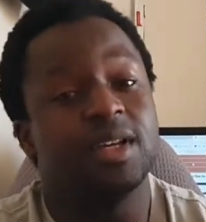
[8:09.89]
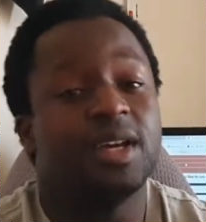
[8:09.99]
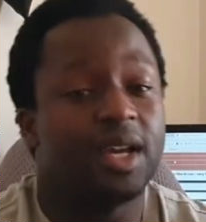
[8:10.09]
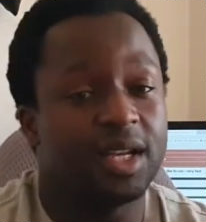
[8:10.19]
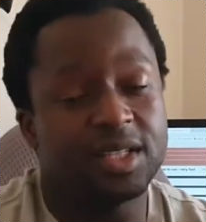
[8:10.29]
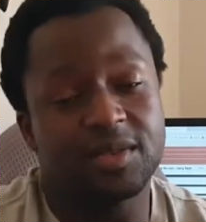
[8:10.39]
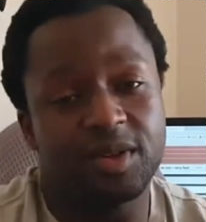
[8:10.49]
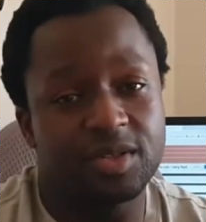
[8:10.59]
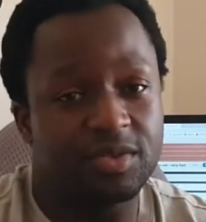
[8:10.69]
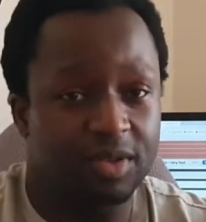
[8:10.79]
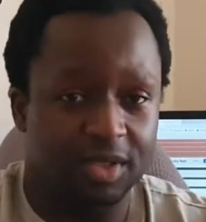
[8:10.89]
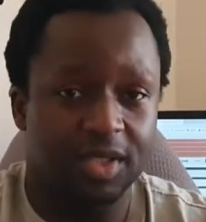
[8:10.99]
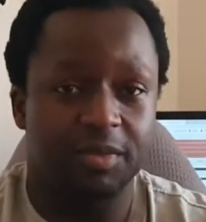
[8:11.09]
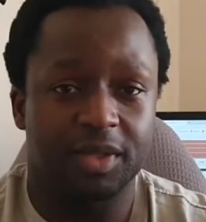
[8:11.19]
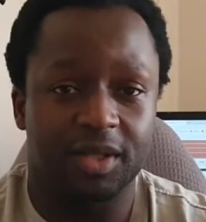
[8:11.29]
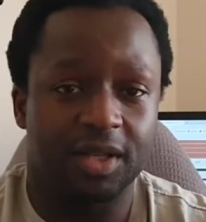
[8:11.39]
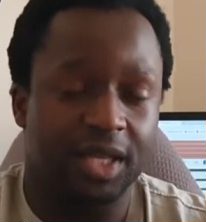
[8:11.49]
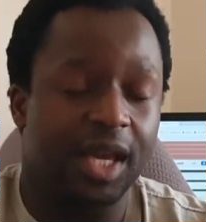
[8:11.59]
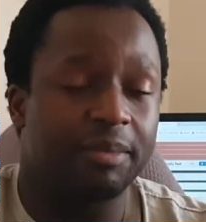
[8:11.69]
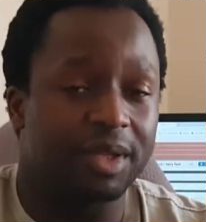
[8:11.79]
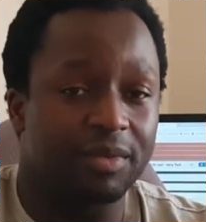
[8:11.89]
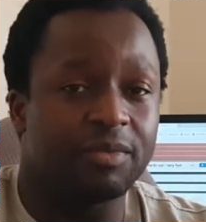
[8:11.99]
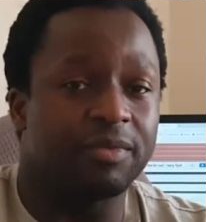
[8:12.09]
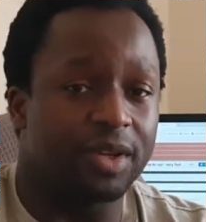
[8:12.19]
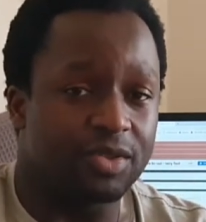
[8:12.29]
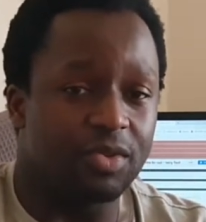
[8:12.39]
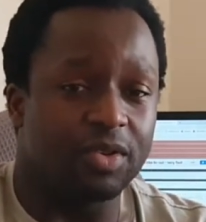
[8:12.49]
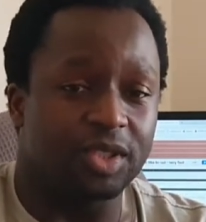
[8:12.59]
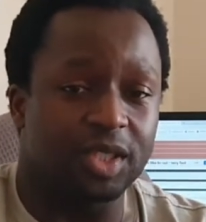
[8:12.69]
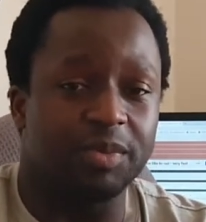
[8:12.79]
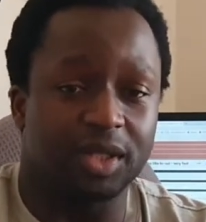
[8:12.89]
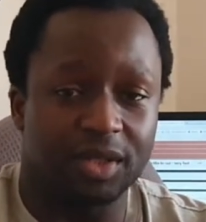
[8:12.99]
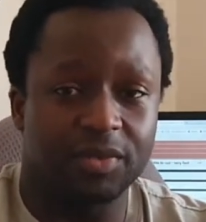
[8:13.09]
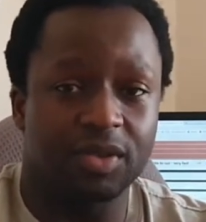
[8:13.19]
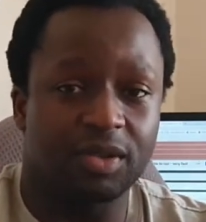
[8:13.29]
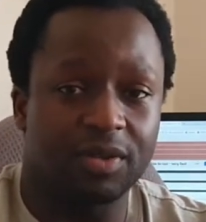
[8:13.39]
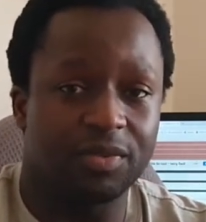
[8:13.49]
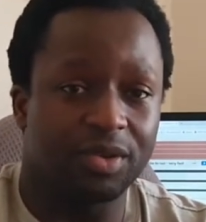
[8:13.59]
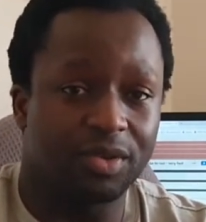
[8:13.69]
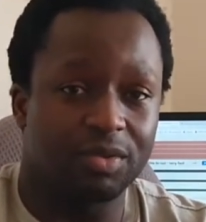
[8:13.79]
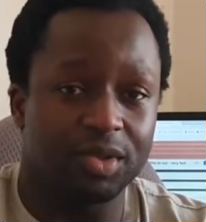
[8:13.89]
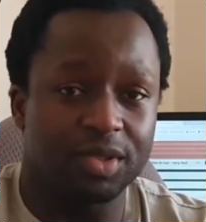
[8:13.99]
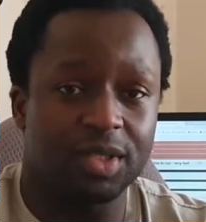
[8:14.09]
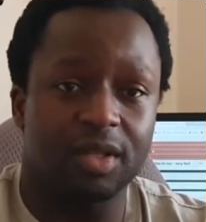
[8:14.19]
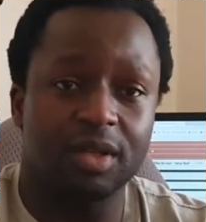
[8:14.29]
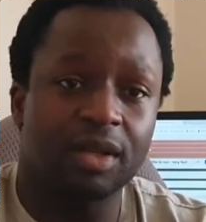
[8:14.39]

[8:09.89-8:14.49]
it is a very strong stimulant, and it can be a very strong stimulant if you're using it.